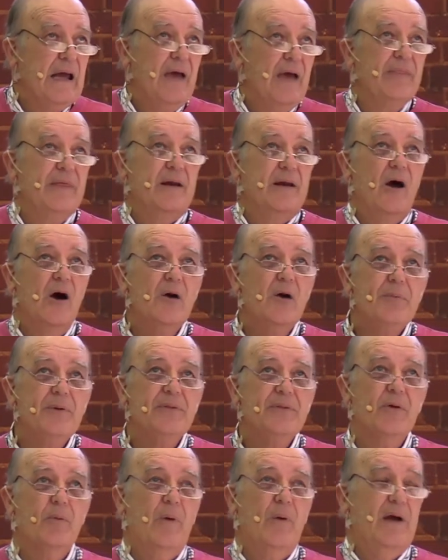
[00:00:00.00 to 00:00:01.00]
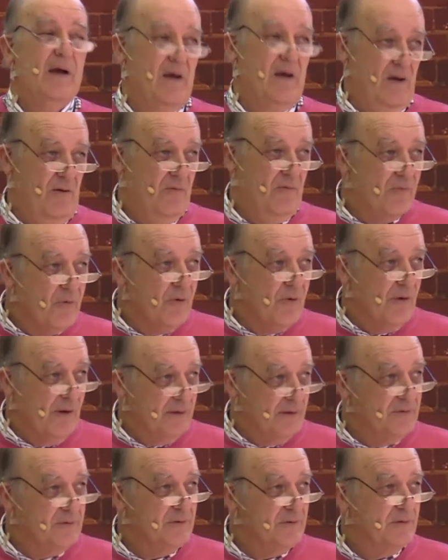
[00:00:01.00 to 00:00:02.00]
and that opened the way for
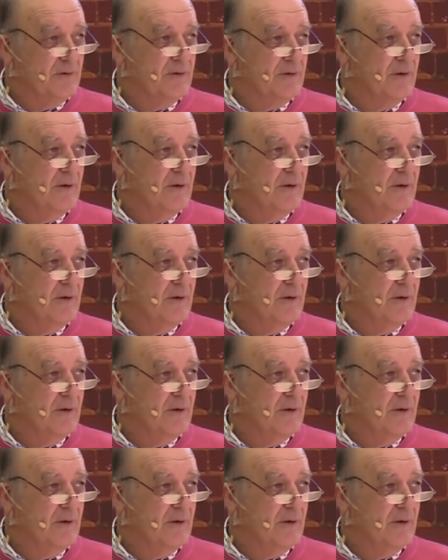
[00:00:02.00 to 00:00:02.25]
us